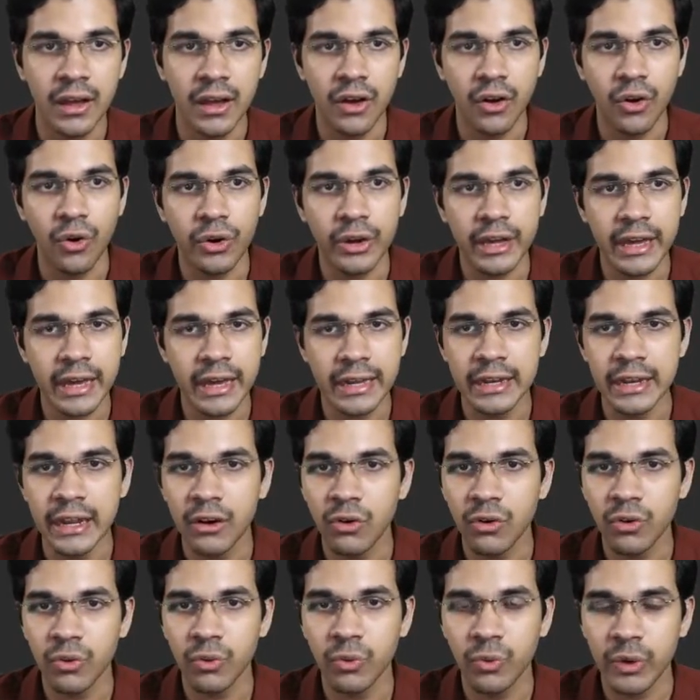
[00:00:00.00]
Okay,
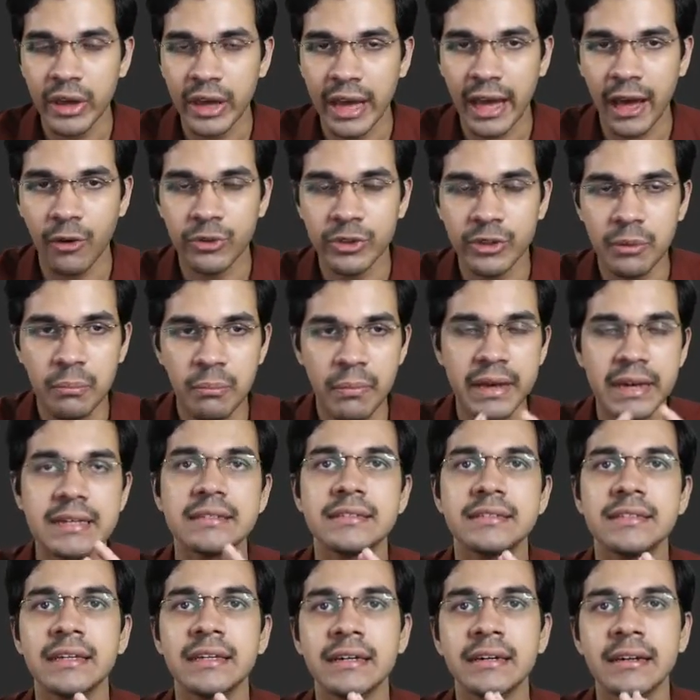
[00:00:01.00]
now we have the
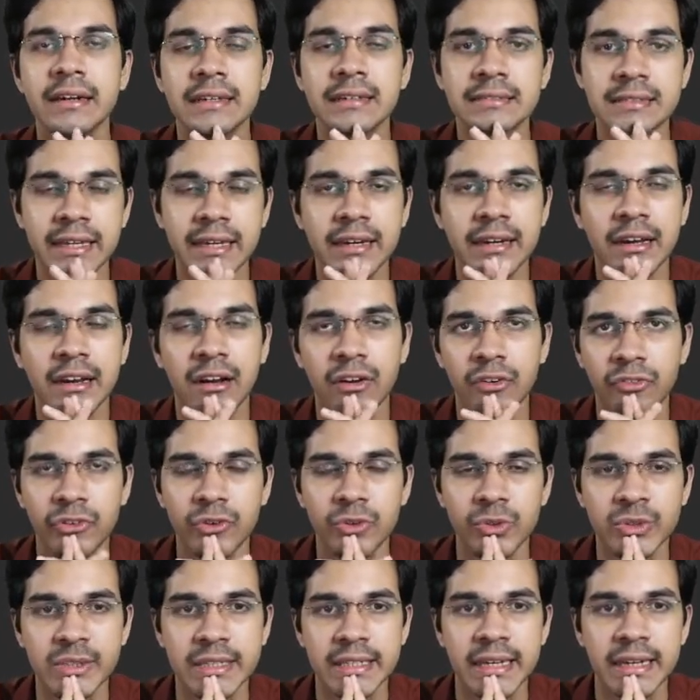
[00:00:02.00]
basic recycler
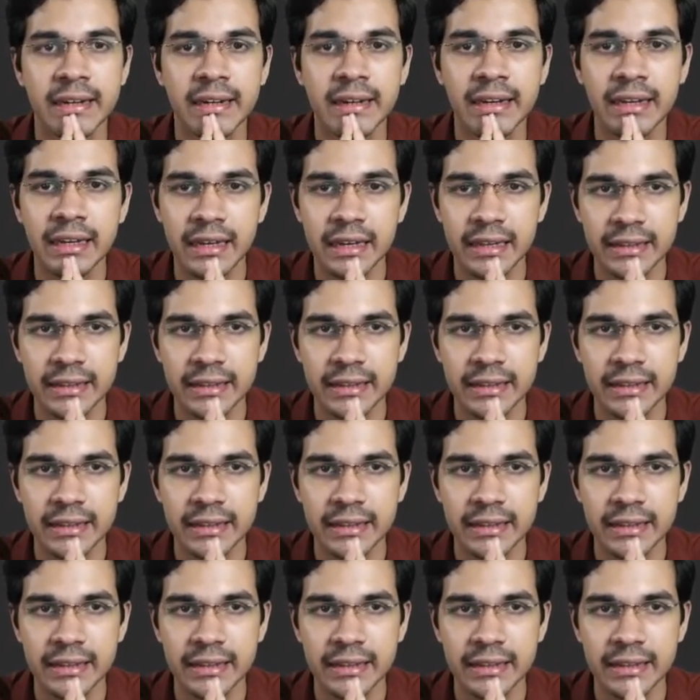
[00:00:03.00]
view set.